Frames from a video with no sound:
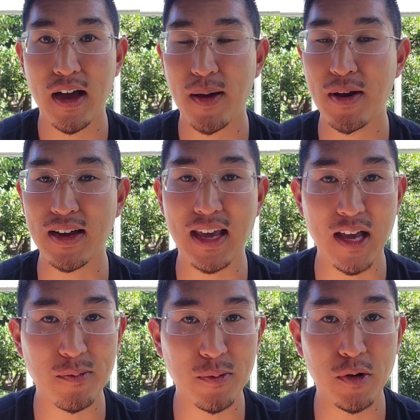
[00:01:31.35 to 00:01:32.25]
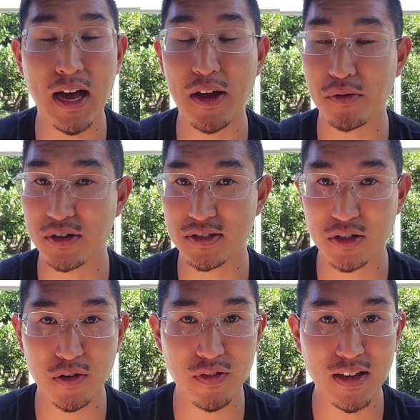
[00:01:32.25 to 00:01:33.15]
I'm not capable, I don't
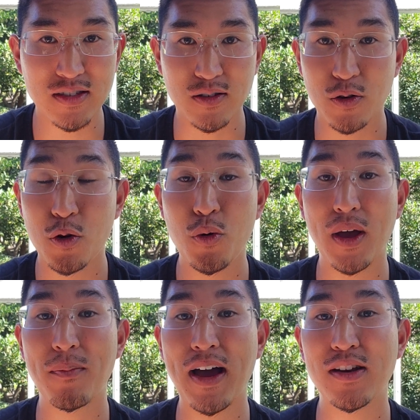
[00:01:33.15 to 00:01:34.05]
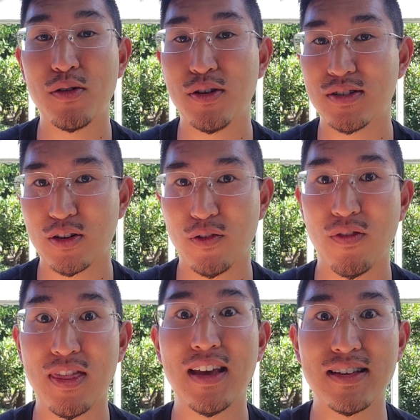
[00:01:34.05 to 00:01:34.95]
deserve this, who am I to deserve
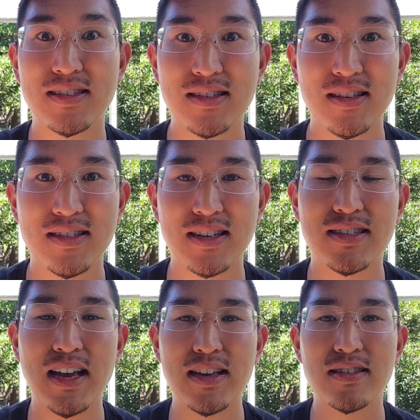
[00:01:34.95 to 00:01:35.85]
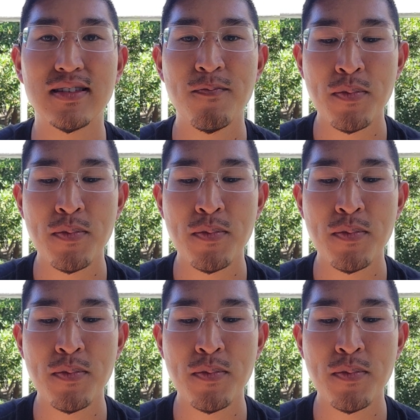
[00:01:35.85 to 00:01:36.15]
this success?